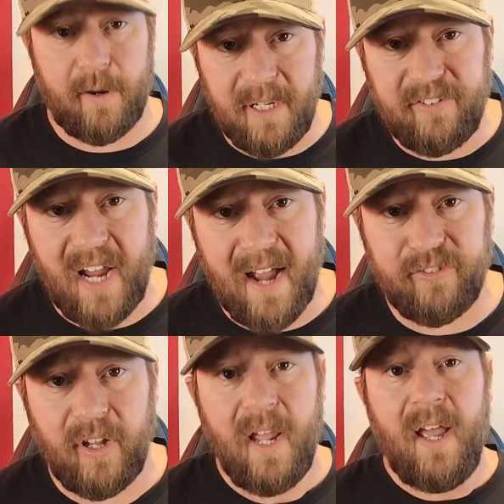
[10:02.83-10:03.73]
be taxed,
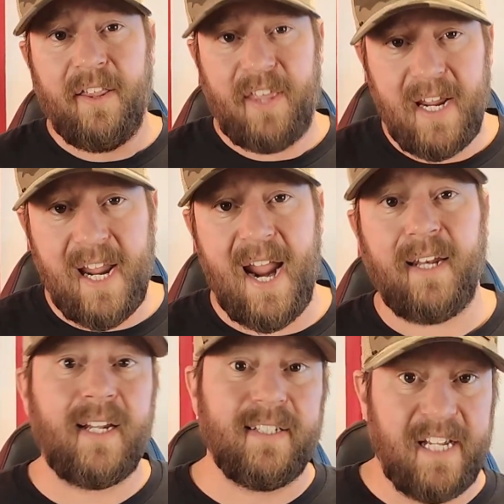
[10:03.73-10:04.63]
they can,
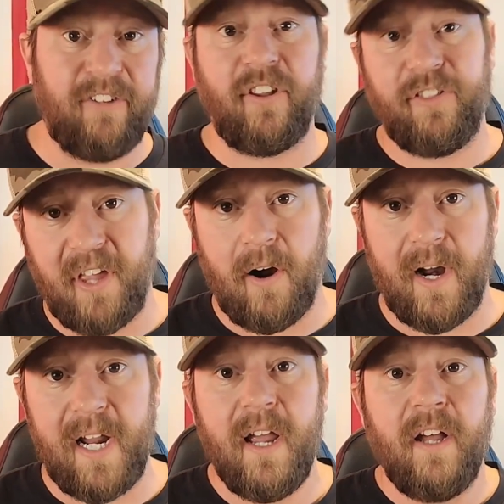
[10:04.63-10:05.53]
at least in
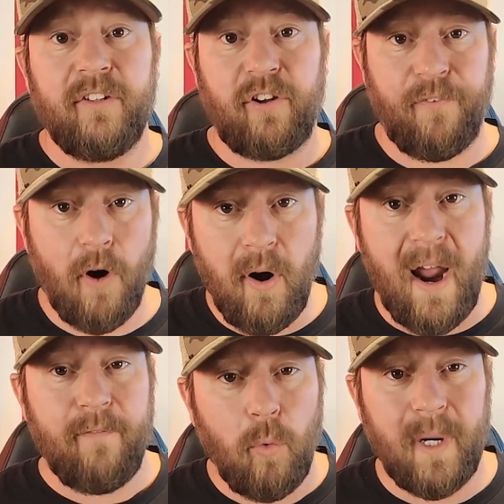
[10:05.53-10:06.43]
theory, defer
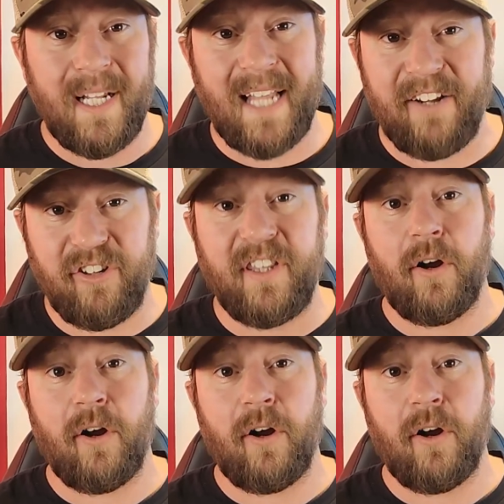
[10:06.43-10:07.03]
ever realizing their